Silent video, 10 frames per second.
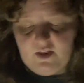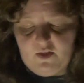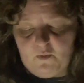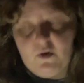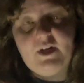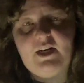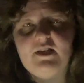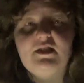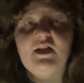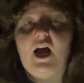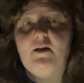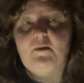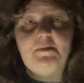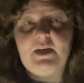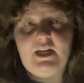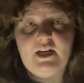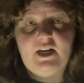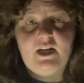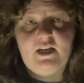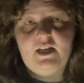The warning is not
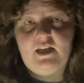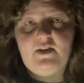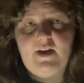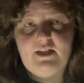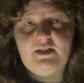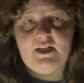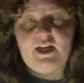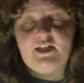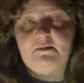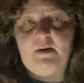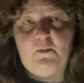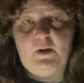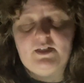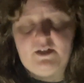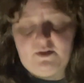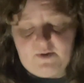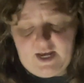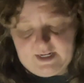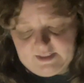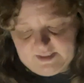repeated, and you hesitate about what to do
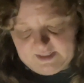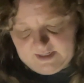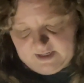next.